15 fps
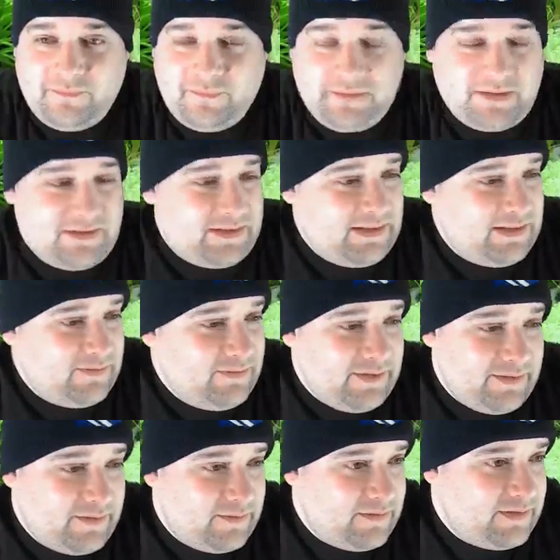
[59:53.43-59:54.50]
I can't read it
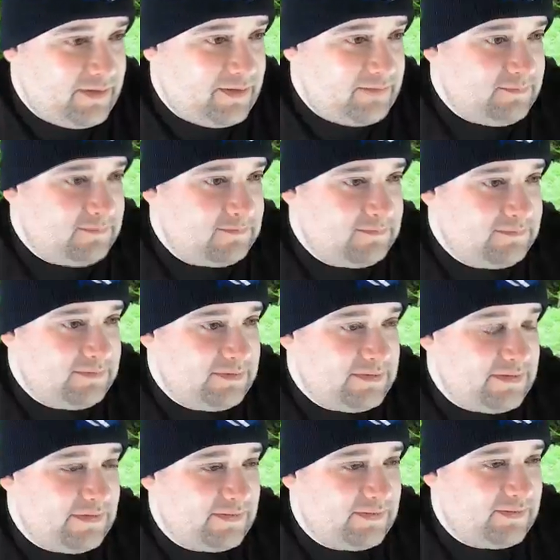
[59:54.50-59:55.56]
over there.
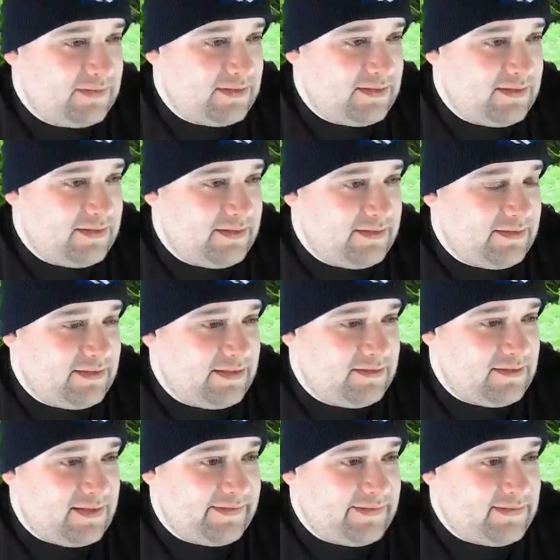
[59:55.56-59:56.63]
Just, I
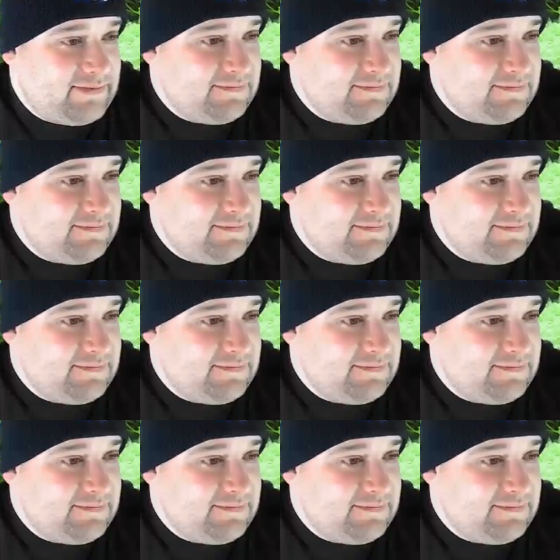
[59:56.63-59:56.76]
lost it.